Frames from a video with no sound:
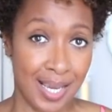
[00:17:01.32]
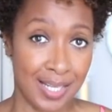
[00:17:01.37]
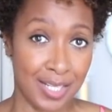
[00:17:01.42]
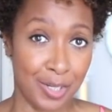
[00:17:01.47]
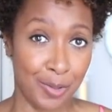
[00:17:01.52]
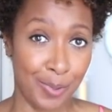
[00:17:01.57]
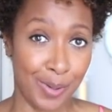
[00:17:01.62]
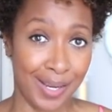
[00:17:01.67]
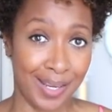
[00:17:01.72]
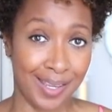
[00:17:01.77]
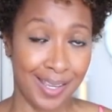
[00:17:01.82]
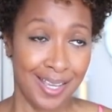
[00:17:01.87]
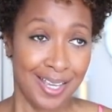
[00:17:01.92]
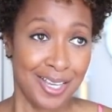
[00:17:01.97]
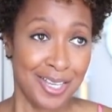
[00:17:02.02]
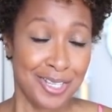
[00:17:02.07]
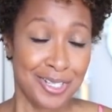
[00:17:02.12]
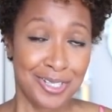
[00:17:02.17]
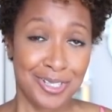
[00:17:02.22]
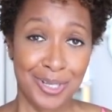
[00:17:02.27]
anyway.
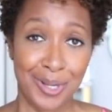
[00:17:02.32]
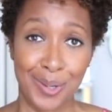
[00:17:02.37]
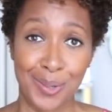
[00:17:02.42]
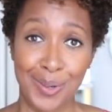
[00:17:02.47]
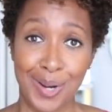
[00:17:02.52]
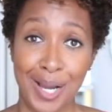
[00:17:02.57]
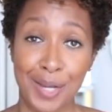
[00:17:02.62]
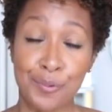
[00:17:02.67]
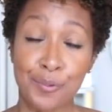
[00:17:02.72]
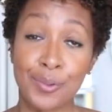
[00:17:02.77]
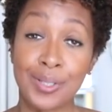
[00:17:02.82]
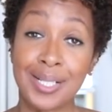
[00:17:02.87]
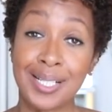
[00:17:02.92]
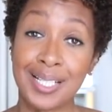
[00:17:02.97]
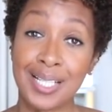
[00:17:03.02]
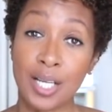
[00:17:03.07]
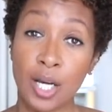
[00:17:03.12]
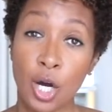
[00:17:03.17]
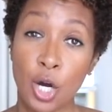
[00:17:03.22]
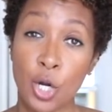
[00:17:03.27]
So I
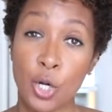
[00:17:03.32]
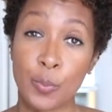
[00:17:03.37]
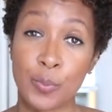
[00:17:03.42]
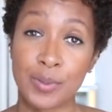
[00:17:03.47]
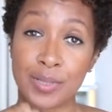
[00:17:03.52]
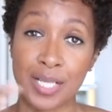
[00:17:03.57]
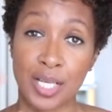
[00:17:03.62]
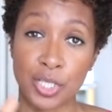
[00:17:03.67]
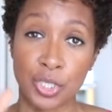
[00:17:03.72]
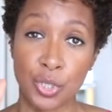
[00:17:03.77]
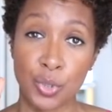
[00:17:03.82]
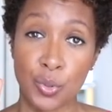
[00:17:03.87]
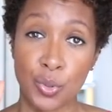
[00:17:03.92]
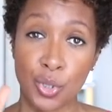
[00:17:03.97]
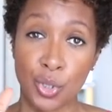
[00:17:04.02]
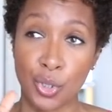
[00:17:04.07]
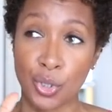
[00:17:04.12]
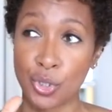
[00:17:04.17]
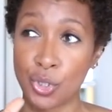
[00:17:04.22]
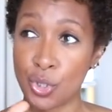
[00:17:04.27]
really hope that you
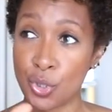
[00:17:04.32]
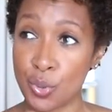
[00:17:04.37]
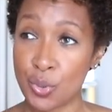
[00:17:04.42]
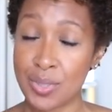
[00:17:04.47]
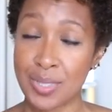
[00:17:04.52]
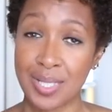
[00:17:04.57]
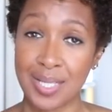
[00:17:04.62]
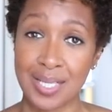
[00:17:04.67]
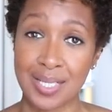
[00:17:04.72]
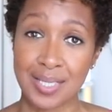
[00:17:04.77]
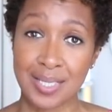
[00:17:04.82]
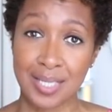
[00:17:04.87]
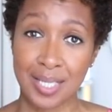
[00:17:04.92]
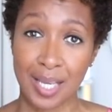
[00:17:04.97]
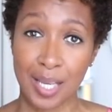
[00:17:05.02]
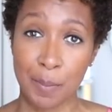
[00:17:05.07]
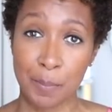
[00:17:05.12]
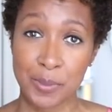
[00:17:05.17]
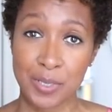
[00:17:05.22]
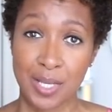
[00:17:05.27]
use these
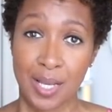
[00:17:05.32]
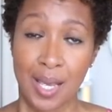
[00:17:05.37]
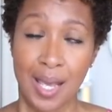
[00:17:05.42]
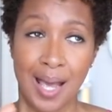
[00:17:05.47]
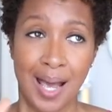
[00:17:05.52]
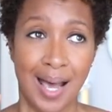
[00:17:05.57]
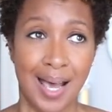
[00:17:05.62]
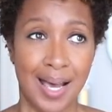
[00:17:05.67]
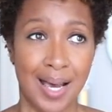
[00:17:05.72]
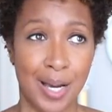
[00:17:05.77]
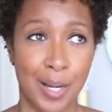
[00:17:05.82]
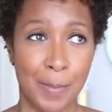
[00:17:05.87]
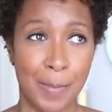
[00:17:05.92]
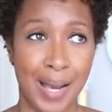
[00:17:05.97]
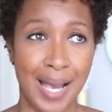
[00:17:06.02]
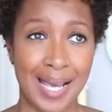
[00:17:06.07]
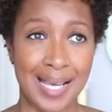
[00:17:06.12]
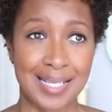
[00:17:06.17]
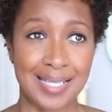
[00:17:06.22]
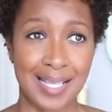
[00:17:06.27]
tips um,
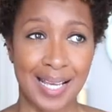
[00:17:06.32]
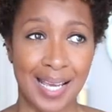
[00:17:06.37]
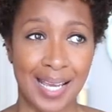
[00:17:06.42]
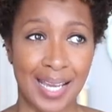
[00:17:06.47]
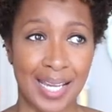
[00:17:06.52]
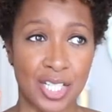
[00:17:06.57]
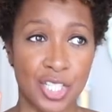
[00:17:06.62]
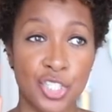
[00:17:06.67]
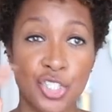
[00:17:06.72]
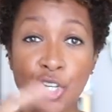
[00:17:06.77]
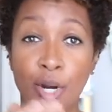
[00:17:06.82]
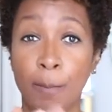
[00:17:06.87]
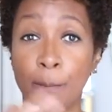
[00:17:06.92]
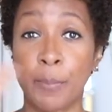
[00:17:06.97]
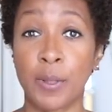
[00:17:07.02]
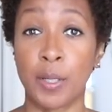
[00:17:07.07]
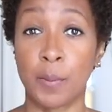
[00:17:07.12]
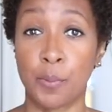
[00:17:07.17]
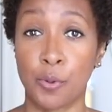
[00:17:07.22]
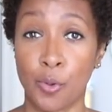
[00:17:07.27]
as a
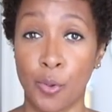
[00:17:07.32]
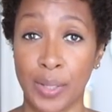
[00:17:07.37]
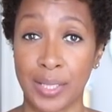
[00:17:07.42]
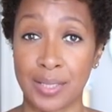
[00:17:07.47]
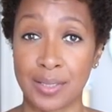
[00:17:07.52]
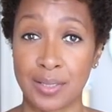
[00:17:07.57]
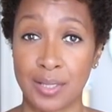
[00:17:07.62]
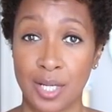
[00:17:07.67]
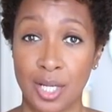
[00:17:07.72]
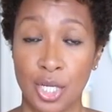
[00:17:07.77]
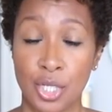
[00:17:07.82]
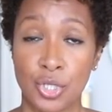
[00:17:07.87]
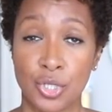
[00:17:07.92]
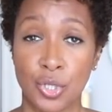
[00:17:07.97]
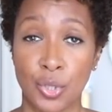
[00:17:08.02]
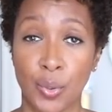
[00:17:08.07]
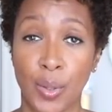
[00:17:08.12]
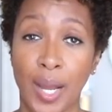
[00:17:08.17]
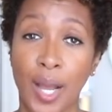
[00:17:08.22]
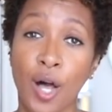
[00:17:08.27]
jumping point
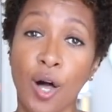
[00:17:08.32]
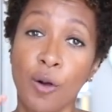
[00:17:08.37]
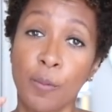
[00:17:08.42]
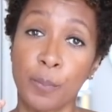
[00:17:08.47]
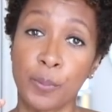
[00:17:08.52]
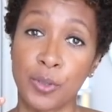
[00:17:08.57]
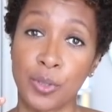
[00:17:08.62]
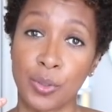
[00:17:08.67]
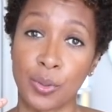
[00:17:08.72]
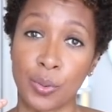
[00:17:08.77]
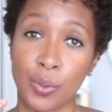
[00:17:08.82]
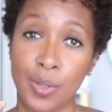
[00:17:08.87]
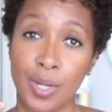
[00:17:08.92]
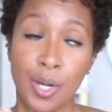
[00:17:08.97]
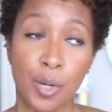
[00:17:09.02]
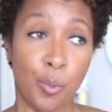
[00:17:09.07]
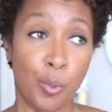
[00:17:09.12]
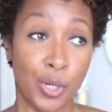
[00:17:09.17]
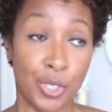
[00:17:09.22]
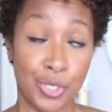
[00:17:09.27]
to help you
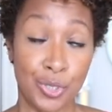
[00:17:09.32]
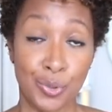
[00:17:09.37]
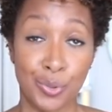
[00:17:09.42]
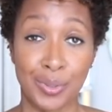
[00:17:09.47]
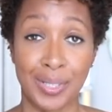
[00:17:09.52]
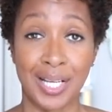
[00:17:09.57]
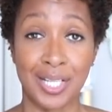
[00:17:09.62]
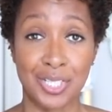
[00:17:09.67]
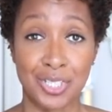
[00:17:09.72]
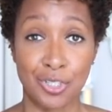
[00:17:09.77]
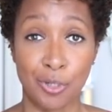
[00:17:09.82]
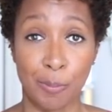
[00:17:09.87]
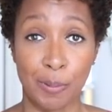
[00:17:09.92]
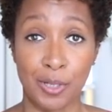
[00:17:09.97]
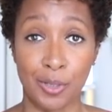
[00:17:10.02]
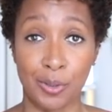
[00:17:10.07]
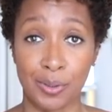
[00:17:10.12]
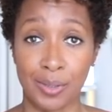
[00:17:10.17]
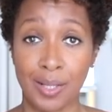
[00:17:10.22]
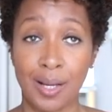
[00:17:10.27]
when you're next
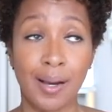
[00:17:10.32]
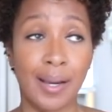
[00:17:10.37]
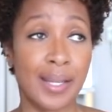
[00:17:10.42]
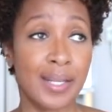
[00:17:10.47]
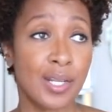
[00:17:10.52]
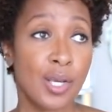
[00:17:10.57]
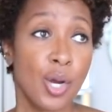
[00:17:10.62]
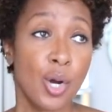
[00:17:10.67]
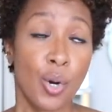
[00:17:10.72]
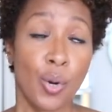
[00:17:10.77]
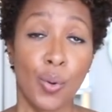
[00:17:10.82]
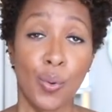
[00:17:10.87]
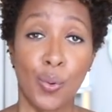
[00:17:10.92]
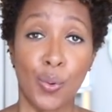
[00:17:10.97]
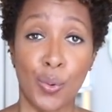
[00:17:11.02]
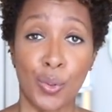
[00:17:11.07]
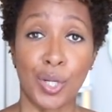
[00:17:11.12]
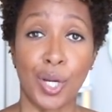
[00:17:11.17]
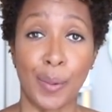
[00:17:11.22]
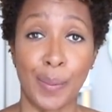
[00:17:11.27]
shopping online
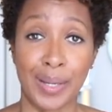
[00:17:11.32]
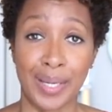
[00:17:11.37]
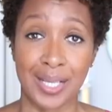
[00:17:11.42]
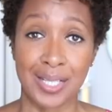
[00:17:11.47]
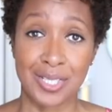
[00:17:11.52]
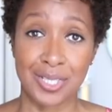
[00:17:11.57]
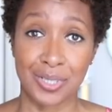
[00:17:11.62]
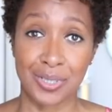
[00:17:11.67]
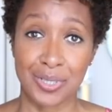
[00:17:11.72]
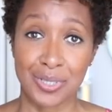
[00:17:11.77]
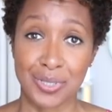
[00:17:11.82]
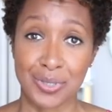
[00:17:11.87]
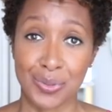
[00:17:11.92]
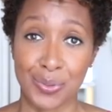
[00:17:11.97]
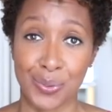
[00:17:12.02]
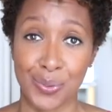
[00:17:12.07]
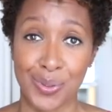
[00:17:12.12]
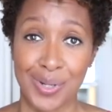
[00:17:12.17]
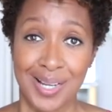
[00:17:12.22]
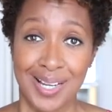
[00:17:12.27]
or going into the
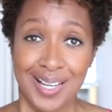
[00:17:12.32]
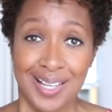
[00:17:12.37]
store.